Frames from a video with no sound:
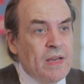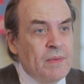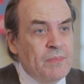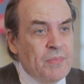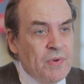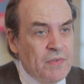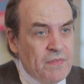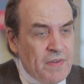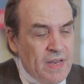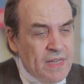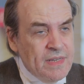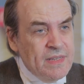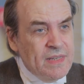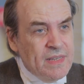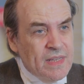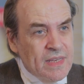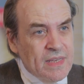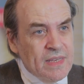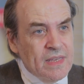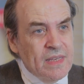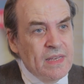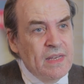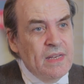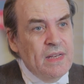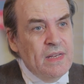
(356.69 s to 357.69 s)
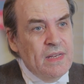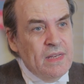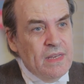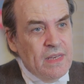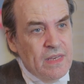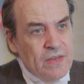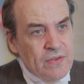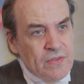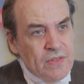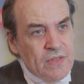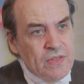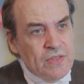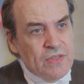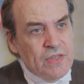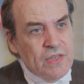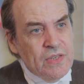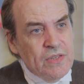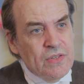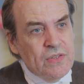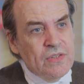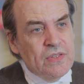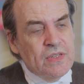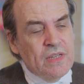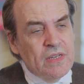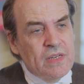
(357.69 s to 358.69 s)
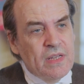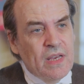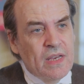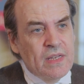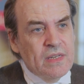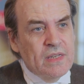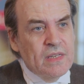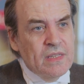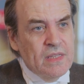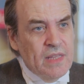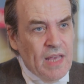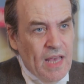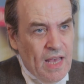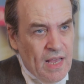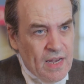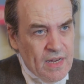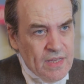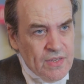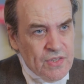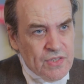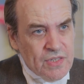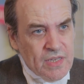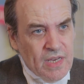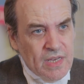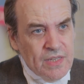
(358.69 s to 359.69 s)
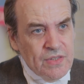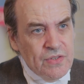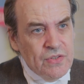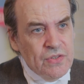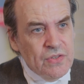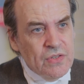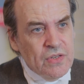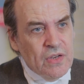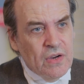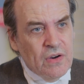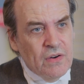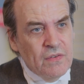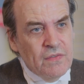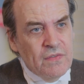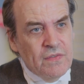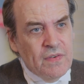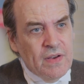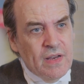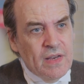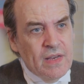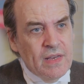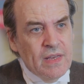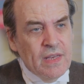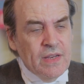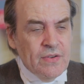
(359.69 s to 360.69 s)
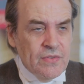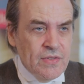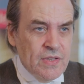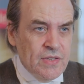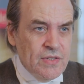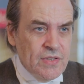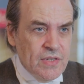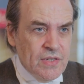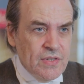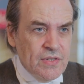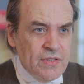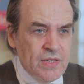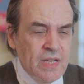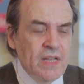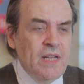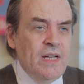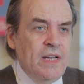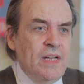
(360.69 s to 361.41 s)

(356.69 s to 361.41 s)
preventing illnesses, detecting the early signs of illnesses,